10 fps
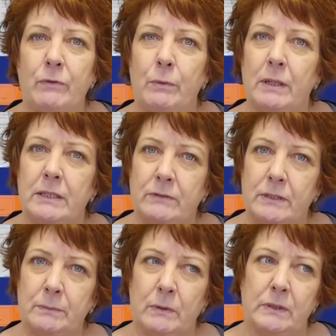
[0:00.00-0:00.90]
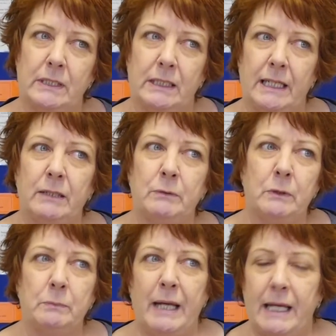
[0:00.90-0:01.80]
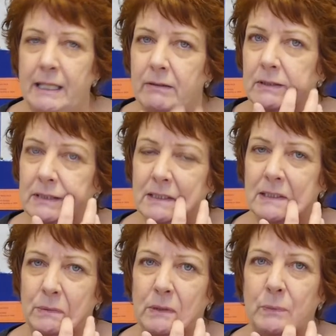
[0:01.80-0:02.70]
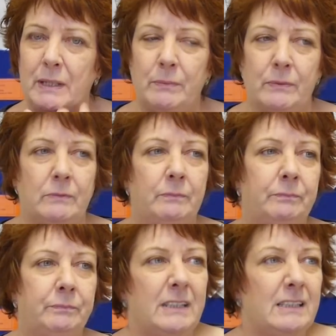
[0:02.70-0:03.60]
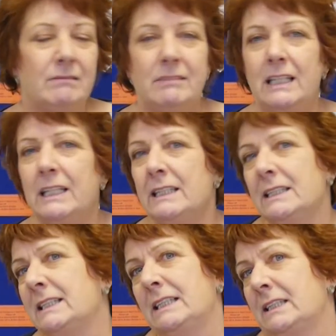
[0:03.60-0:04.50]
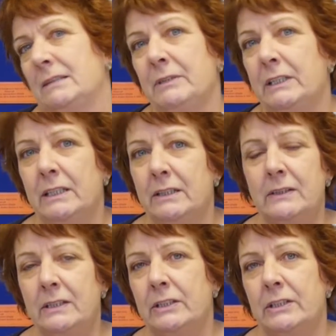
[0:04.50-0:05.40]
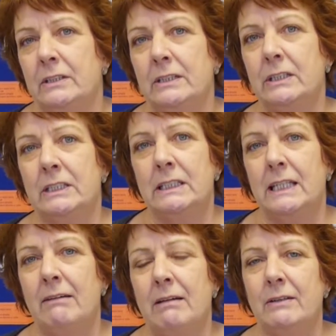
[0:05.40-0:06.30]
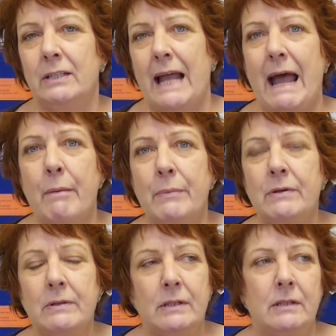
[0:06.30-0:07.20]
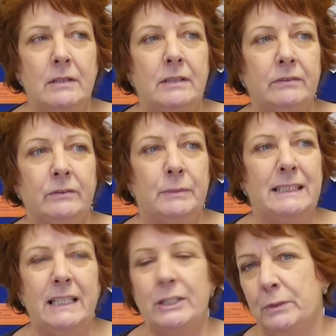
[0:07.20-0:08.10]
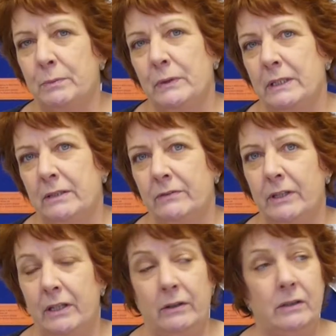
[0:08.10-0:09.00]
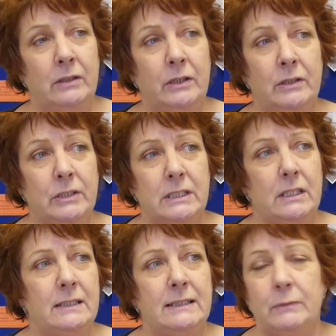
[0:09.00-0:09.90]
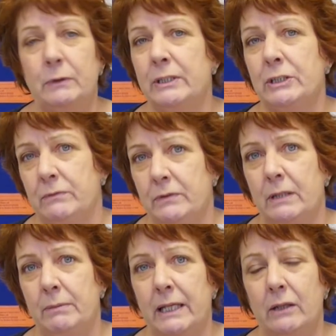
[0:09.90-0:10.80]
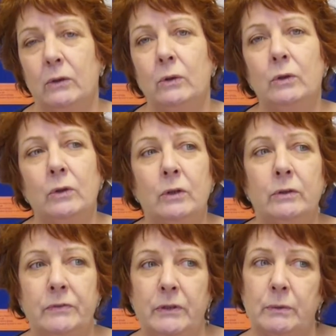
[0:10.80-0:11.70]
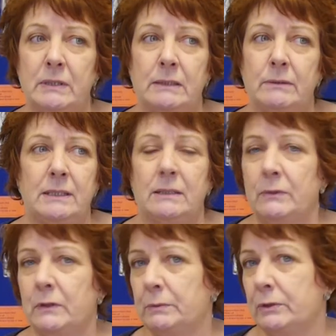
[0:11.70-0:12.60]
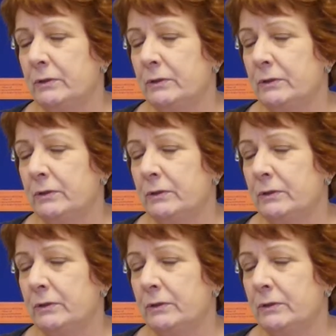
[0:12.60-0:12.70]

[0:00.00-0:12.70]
everyone is responding and they can compare their answers to other people. It's a really easy system to use. The students just download an app. From a teacher point of view, you can just ask them a question verbally, or if you want to ask a multiple